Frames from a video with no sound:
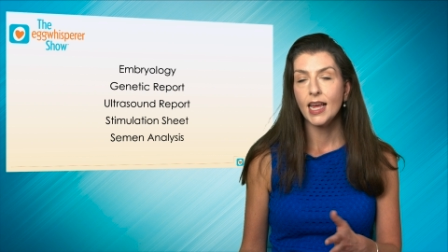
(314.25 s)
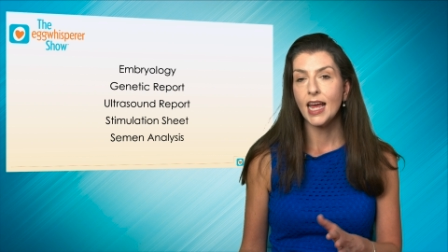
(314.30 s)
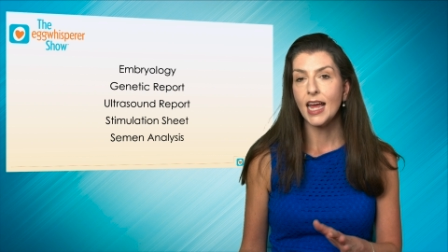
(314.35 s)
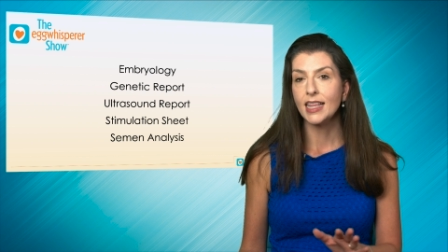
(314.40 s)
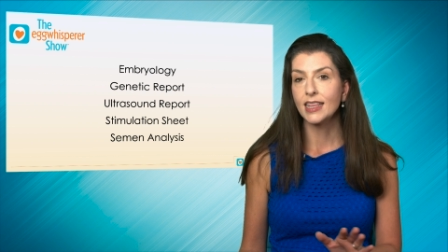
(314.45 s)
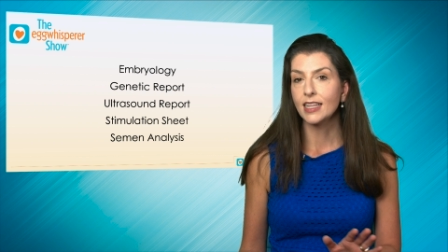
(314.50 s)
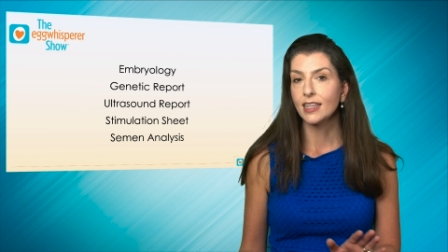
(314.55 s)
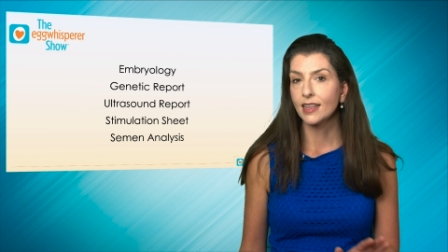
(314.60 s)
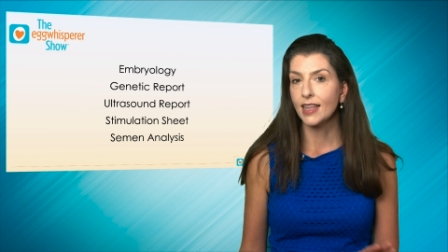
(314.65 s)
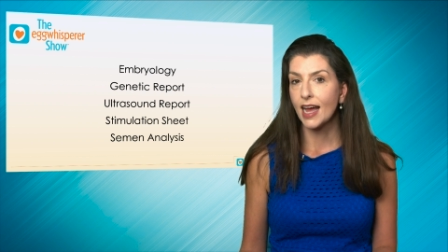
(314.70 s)

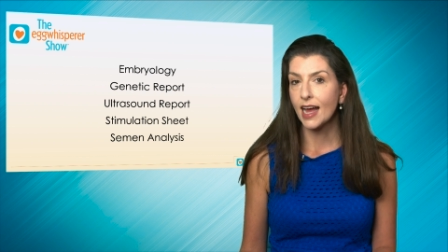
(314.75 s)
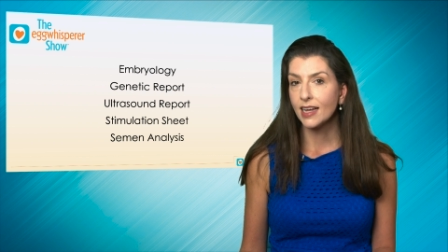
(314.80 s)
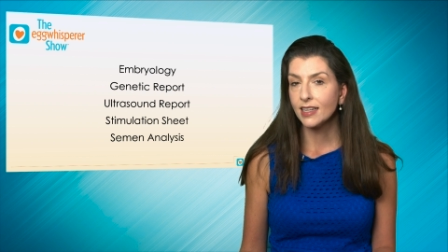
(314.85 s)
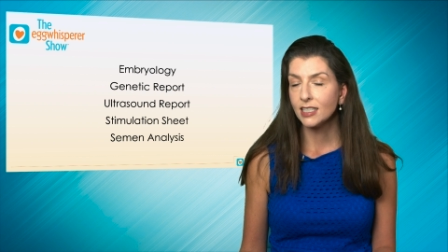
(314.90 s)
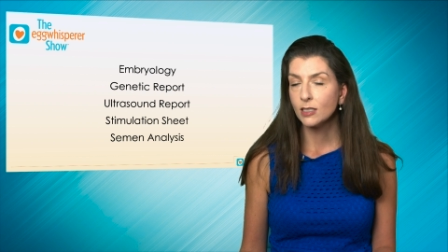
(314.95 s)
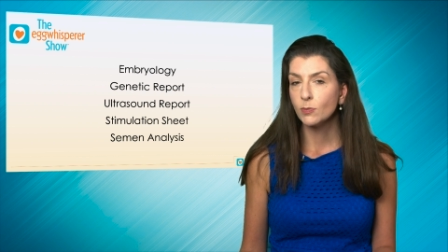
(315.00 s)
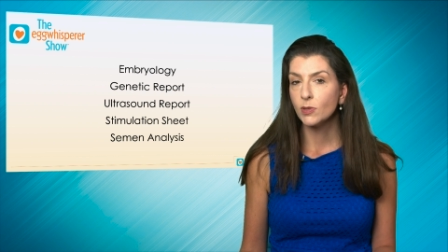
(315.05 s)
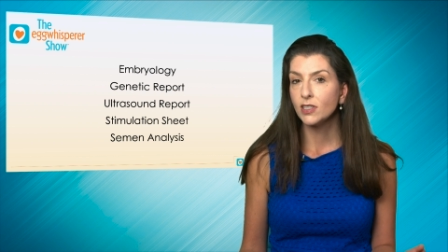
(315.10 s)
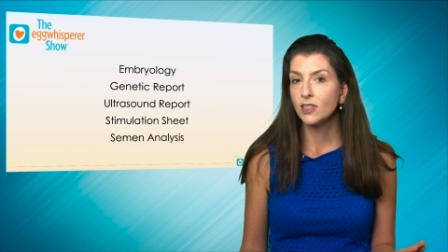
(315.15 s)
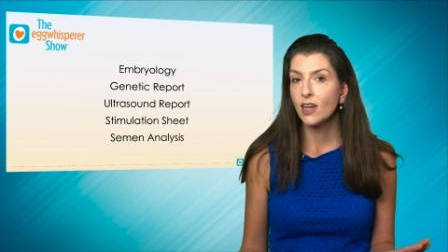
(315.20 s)
And the
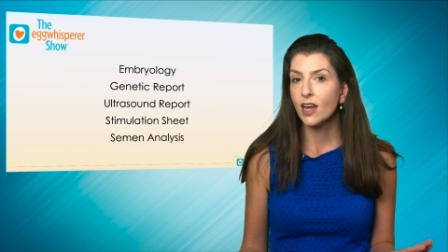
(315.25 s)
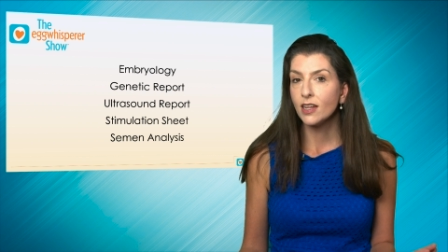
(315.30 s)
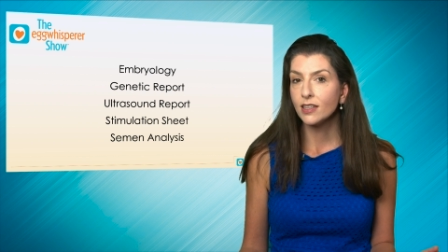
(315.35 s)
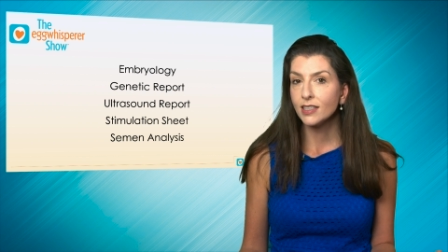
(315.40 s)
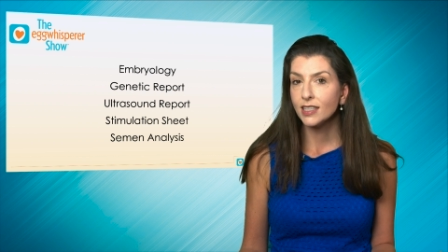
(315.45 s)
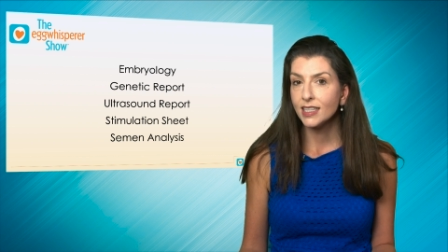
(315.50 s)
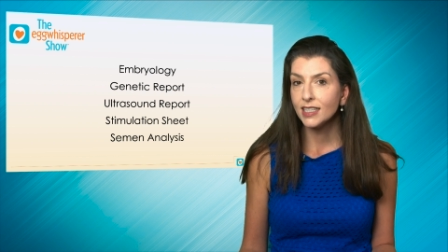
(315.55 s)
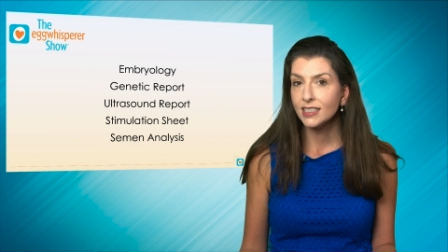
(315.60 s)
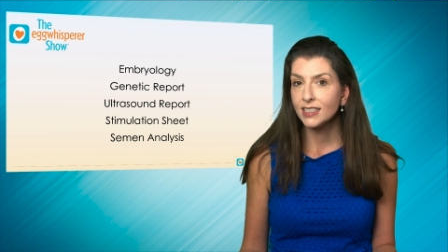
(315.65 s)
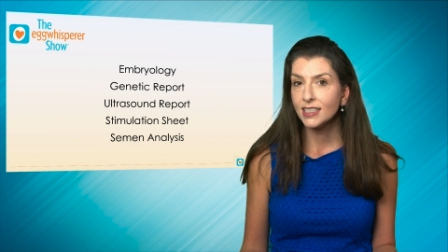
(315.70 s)
last but
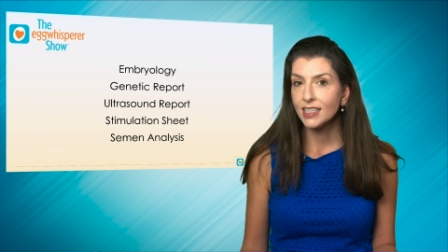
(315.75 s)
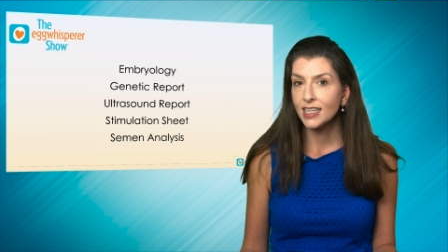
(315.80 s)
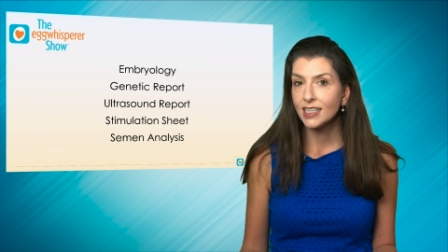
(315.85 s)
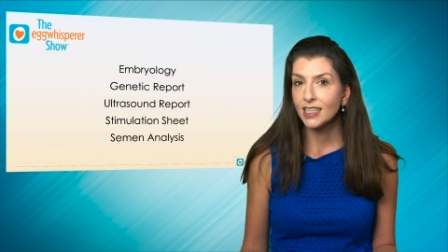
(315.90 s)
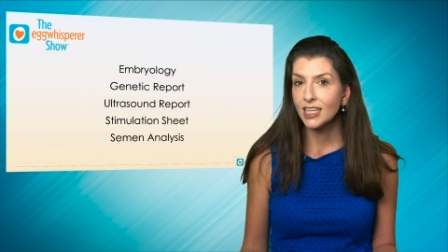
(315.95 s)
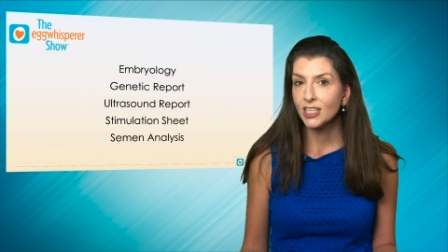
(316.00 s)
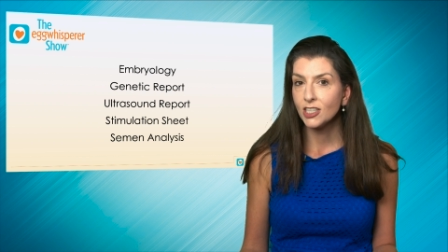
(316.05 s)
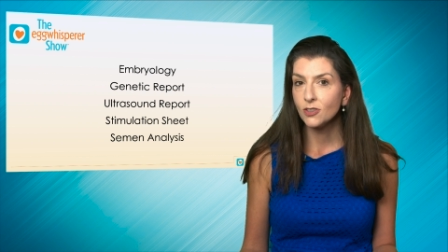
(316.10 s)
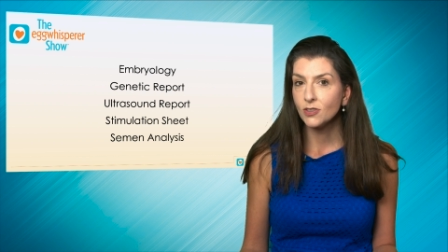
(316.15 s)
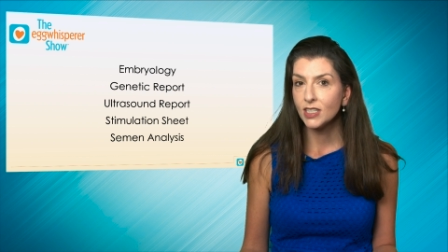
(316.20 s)
not least thing
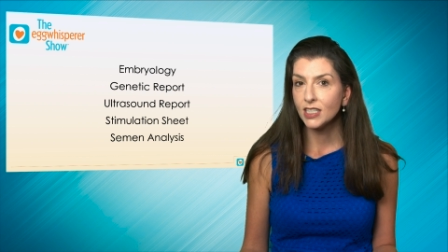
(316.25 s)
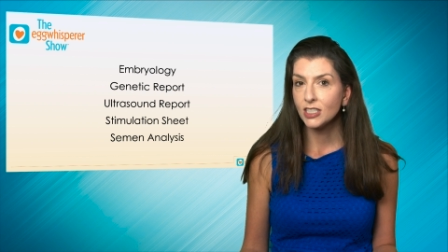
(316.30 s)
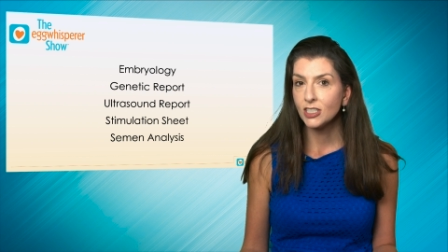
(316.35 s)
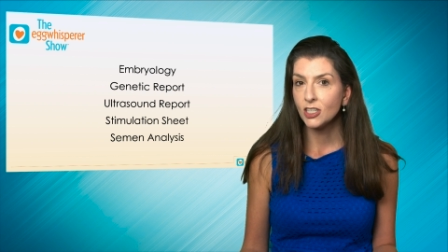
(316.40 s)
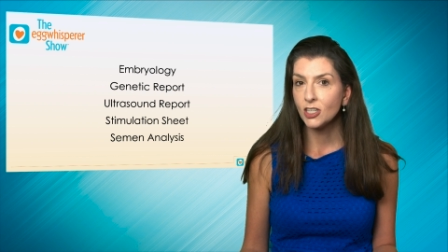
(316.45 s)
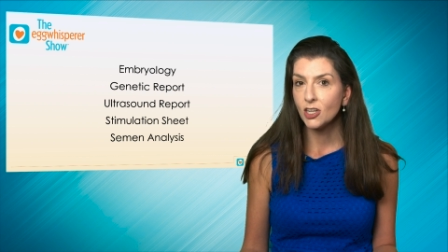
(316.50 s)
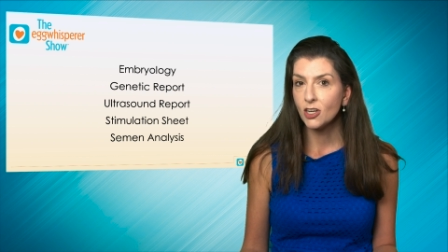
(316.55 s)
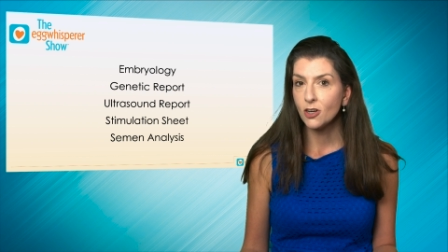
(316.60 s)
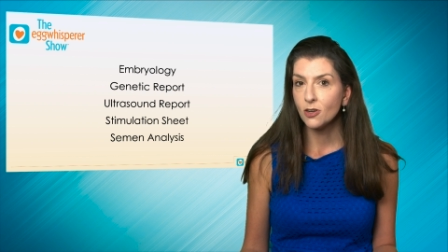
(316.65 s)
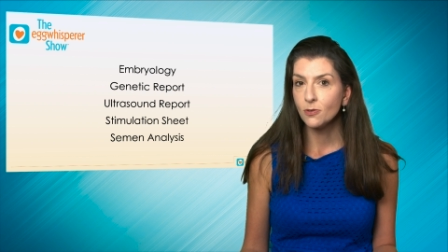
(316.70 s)
that you need
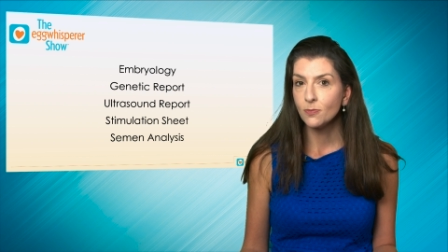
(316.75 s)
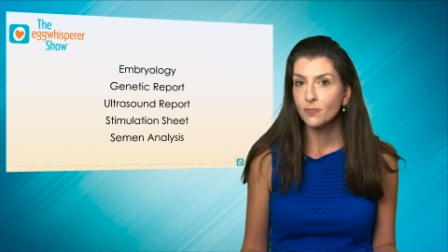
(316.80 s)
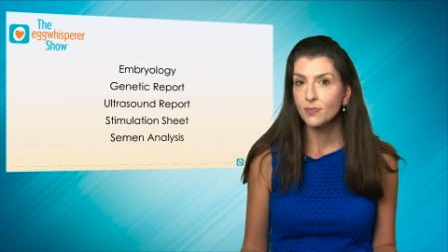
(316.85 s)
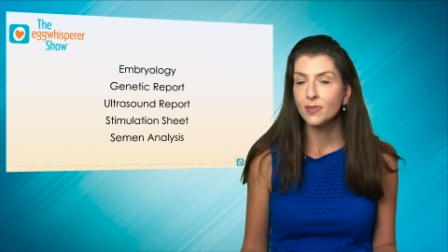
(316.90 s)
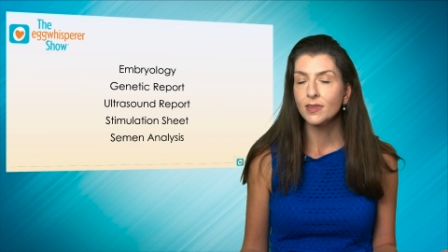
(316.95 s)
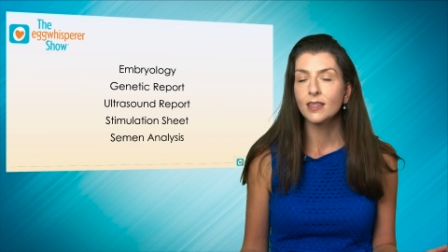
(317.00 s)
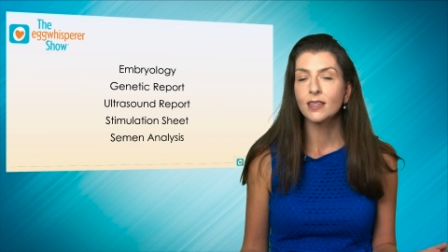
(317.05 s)
to know,